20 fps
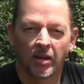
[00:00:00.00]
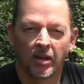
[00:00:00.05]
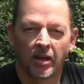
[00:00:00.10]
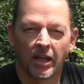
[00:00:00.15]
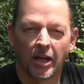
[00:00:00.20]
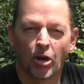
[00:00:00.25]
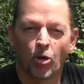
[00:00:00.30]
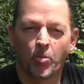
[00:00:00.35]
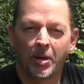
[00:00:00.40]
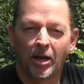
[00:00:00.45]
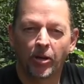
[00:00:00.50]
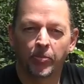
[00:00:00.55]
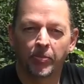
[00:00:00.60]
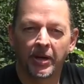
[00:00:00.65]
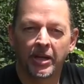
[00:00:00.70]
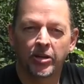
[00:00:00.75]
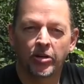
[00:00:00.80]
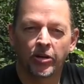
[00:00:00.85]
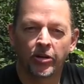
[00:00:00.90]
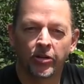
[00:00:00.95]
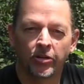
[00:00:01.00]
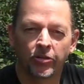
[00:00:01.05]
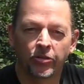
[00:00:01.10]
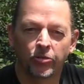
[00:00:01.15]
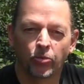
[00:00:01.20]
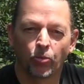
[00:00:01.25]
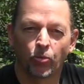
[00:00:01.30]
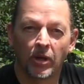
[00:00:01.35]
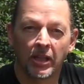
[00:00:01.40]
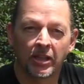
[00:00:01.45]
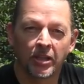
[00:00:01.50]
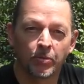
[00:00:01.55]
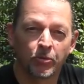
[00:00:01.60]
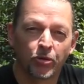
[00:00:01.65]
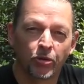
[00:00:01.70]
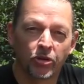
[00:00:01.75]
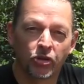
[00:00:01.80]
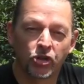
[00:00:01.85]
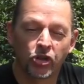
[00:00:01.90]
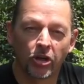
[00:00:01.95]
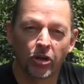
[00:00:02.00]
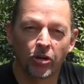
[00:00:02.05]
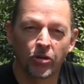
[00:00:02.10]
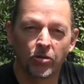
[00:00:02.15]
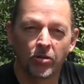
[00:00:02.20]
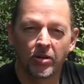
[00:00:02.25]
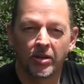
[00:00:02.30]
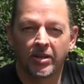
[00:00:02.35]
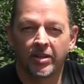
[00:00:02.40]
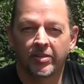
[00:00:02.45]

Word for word: Hello mountain bikers, welcome to the show.